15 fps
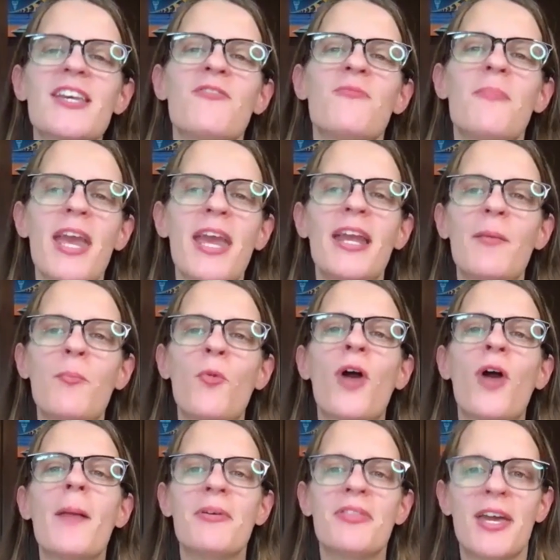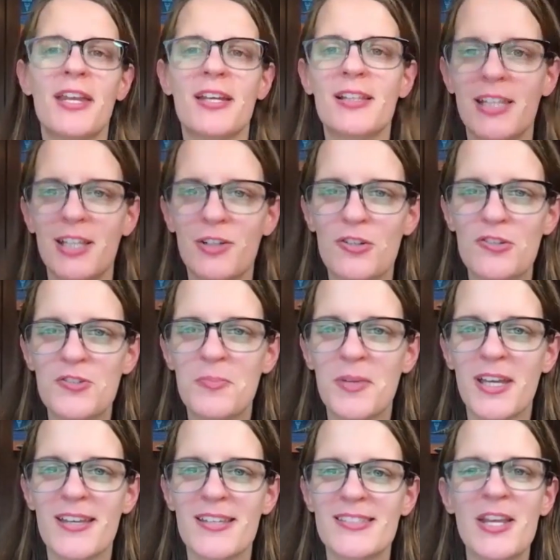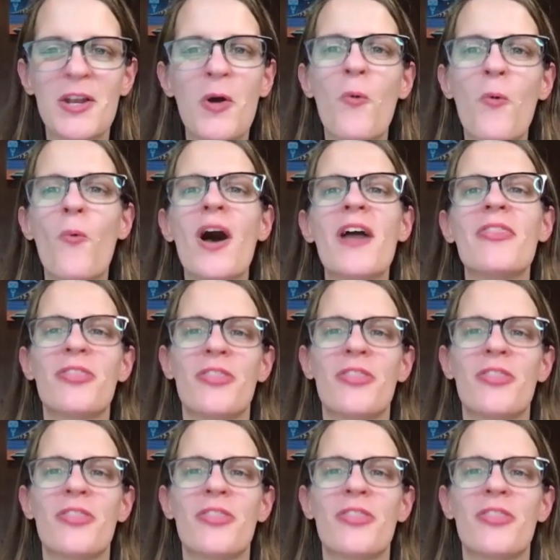have made more empathetic leaders because they don't want